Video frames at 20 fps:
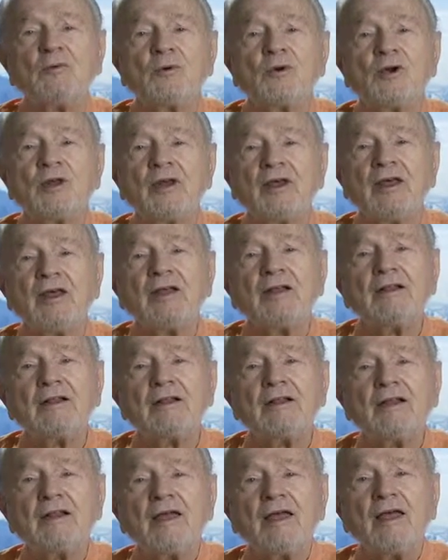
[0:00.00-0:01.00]
were in
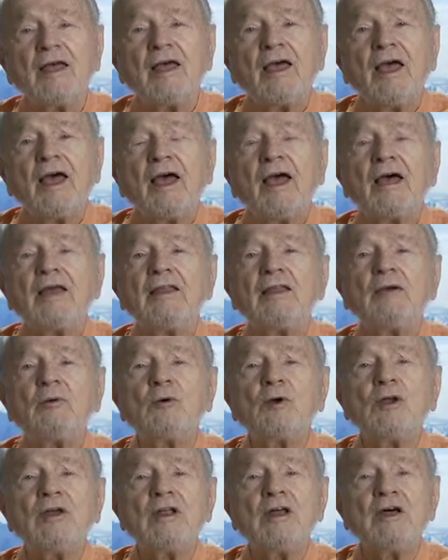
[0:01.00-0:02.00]
hell. And they
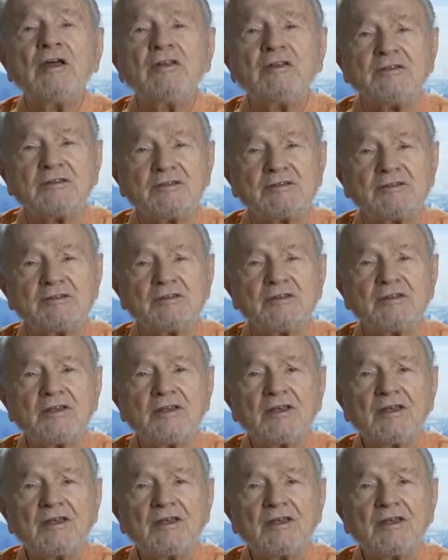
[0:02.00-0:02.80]
were nuns.